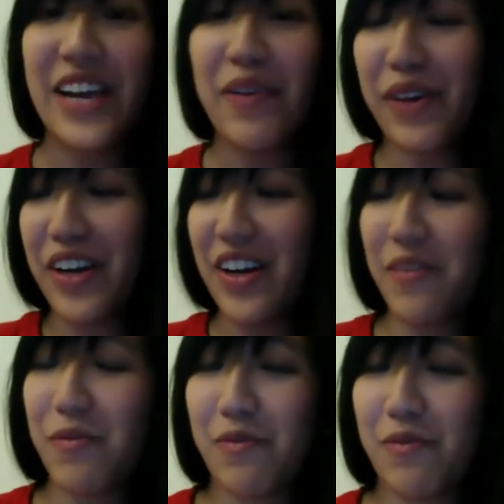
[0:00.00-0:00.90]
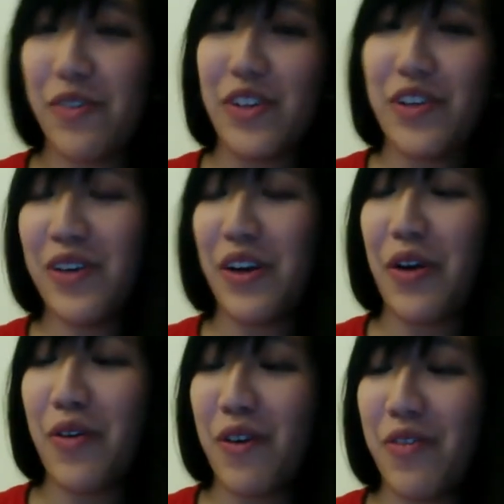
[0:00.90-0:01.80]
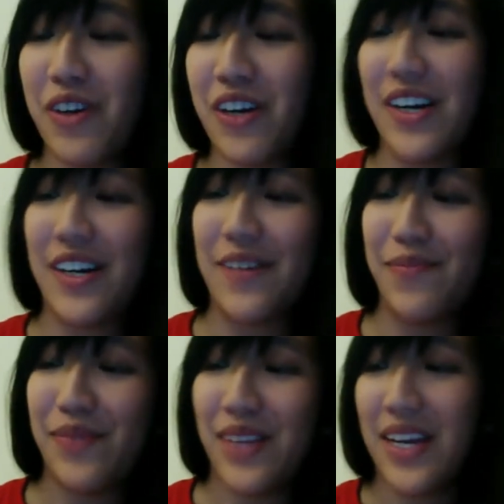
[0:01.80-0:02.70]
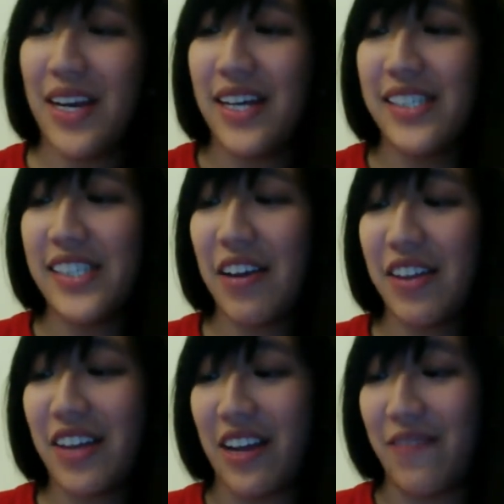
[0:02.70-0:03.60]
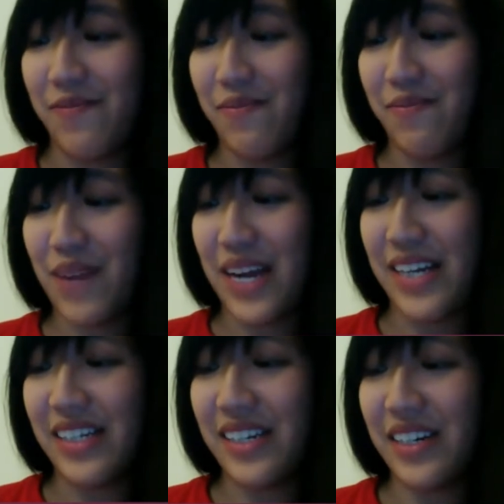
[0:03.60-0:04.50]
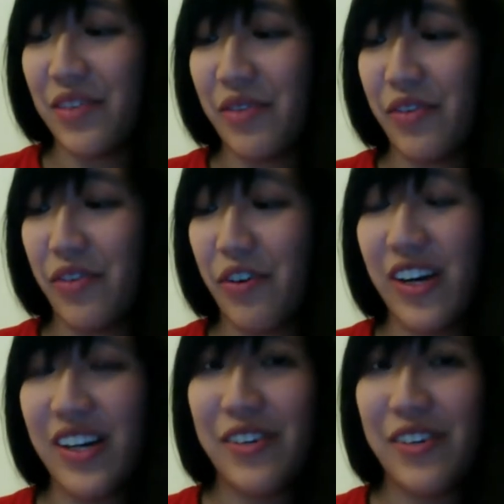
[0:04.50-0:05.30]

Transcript: gonna review and go over Southland by Nina Revoyr.